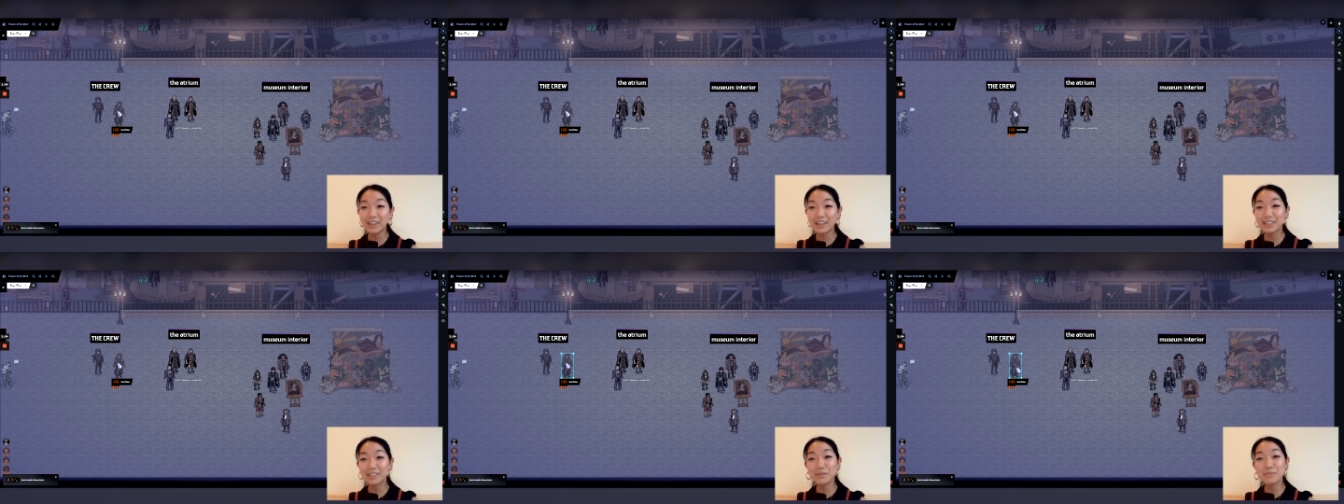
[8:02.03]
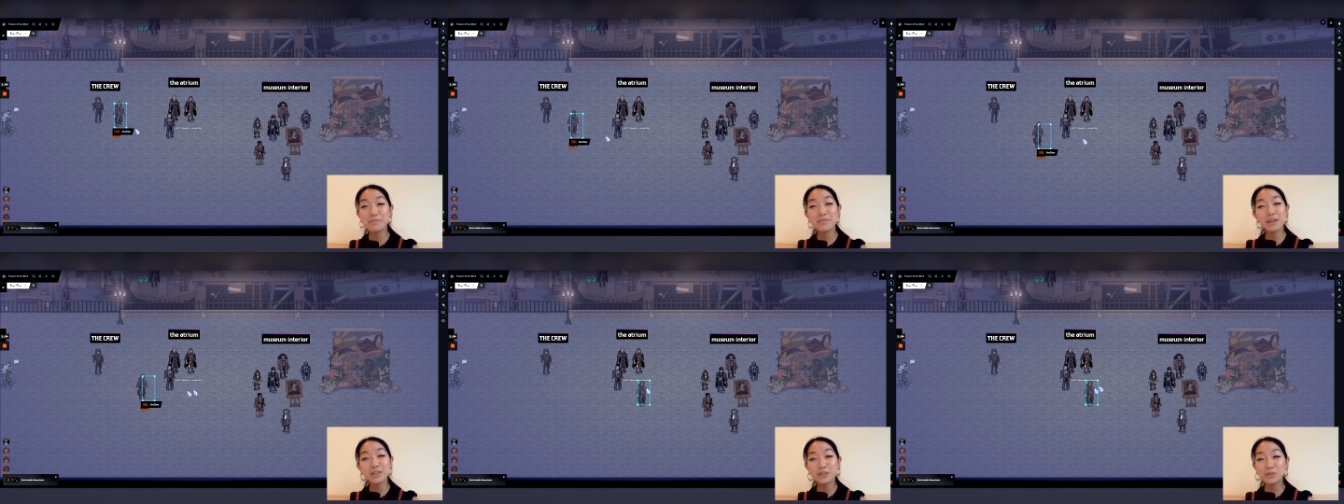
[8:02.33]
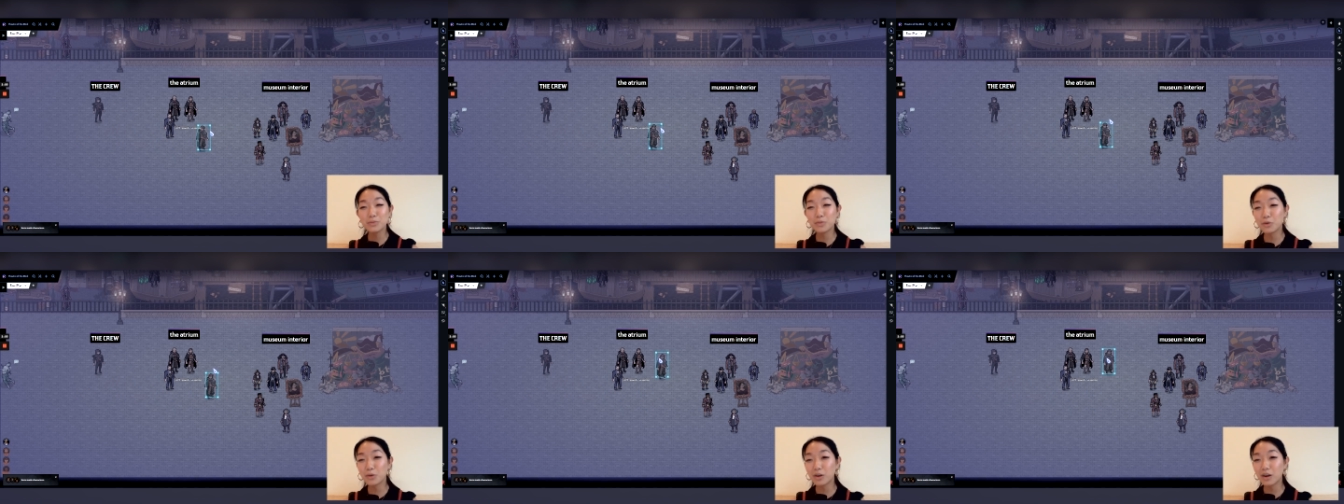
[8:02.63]
it's a much
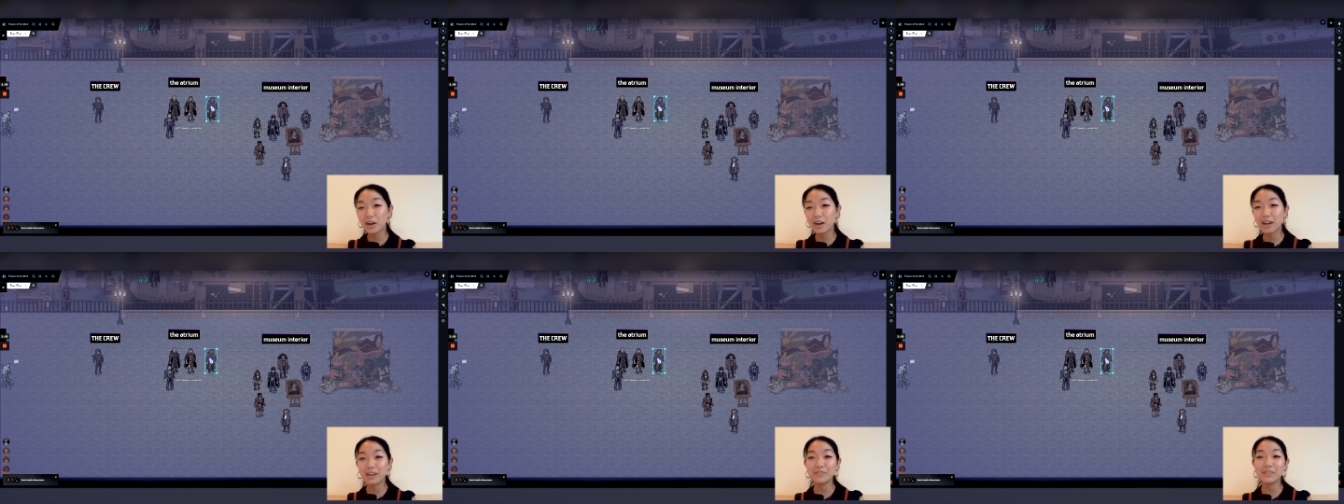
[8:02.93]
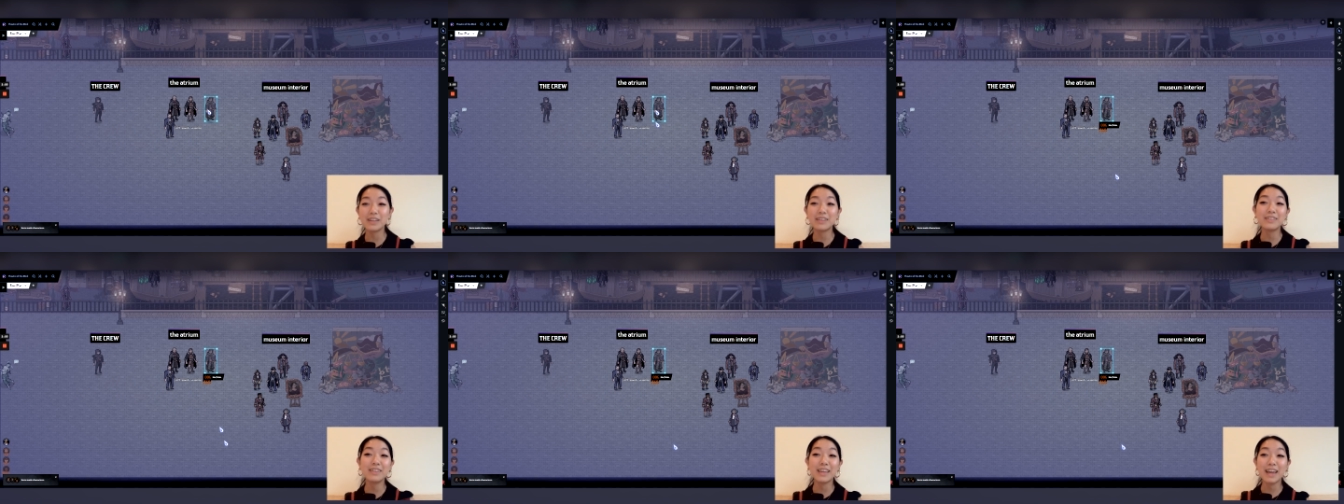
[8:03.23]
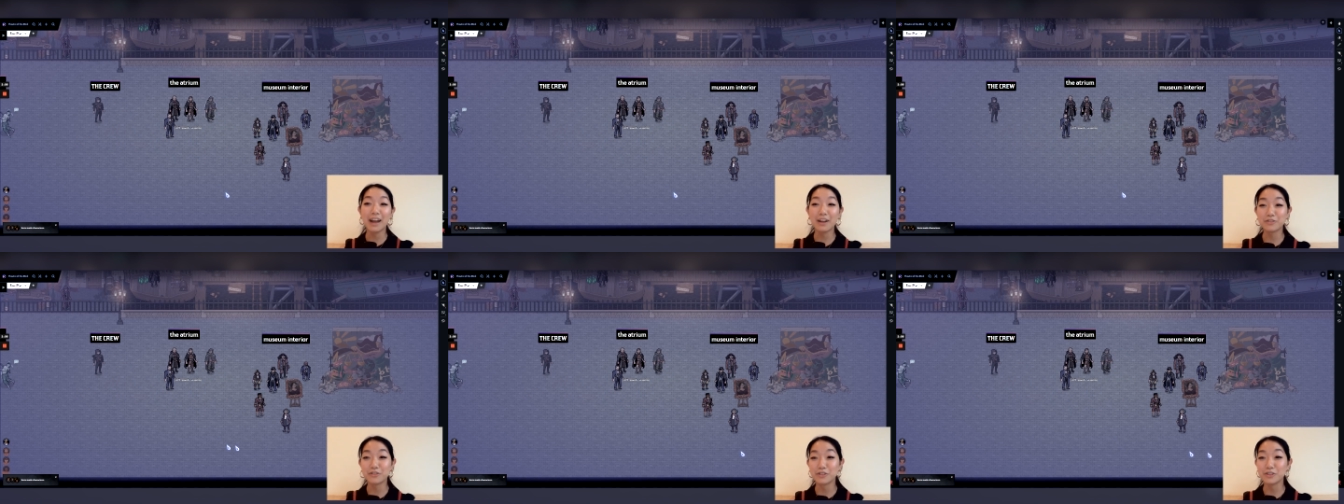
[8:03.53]
more kind of like
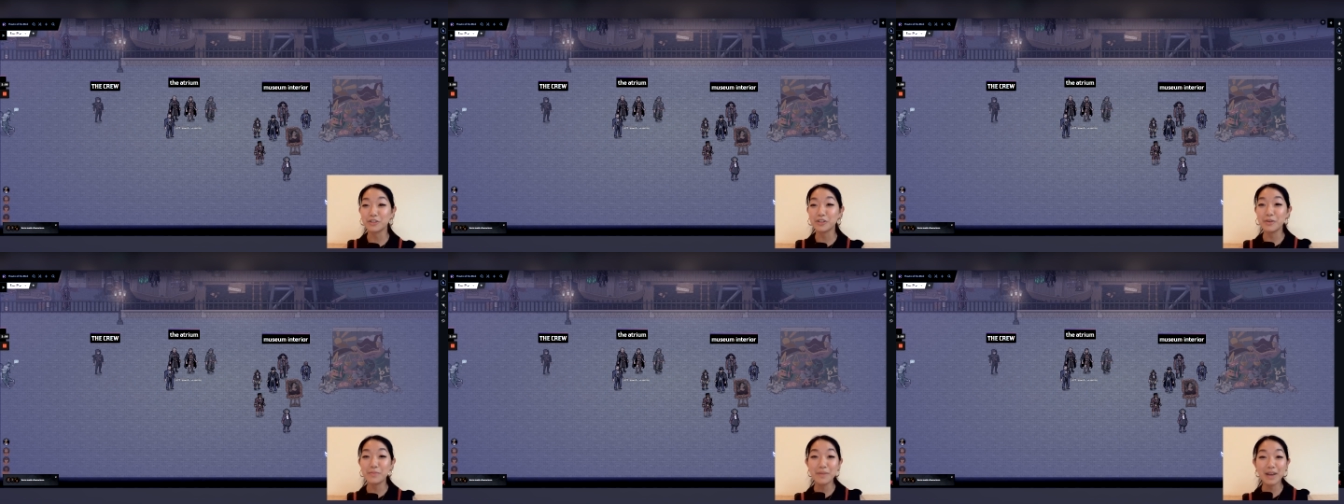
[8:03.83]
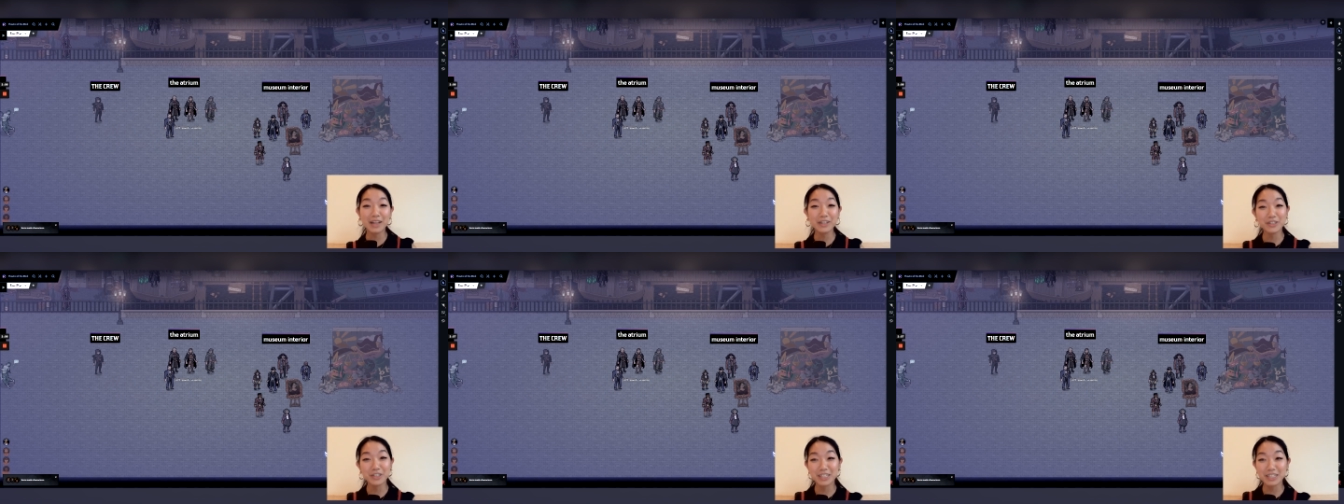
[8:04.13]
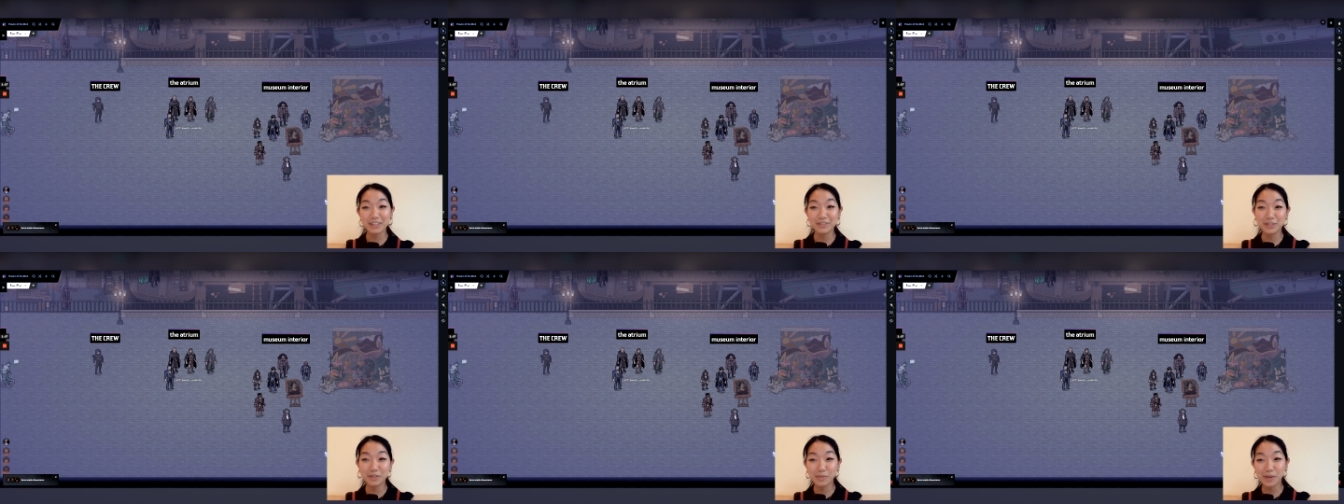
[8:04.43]
theatrical,
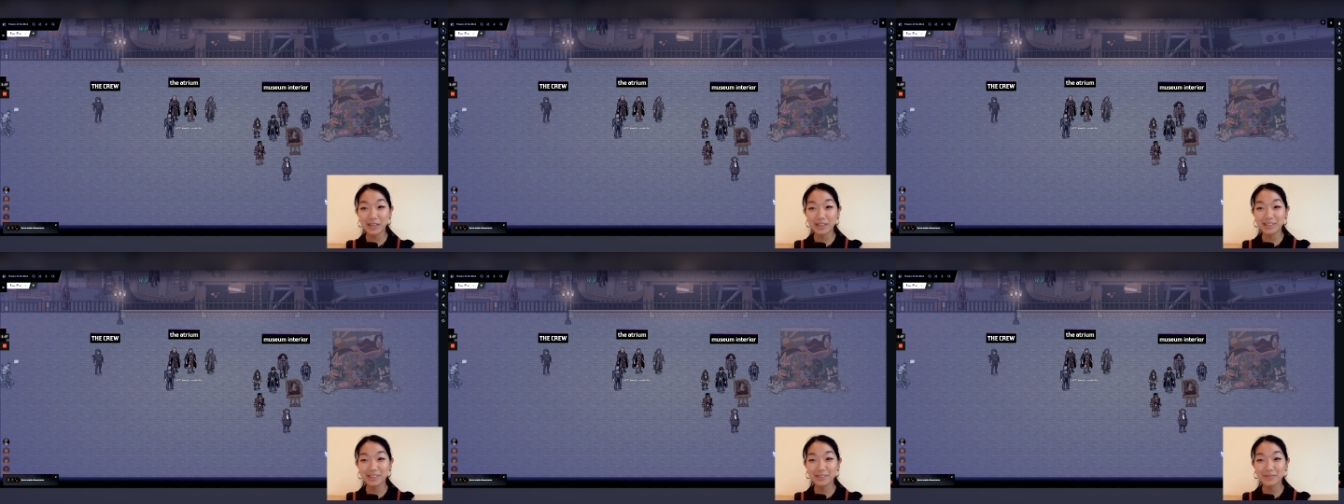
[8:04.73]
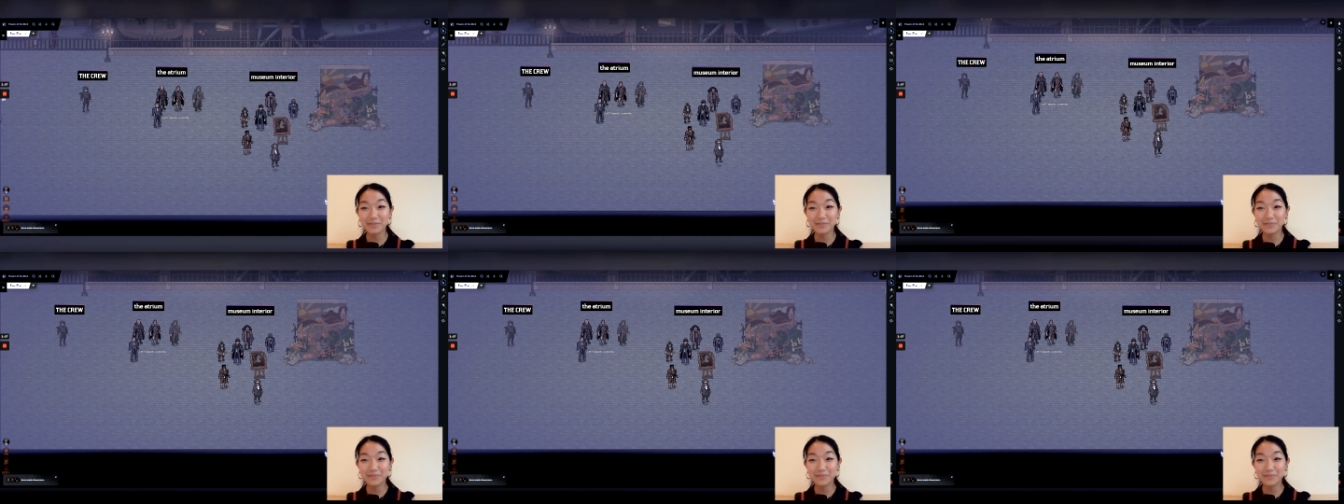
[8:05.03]
imaginative space.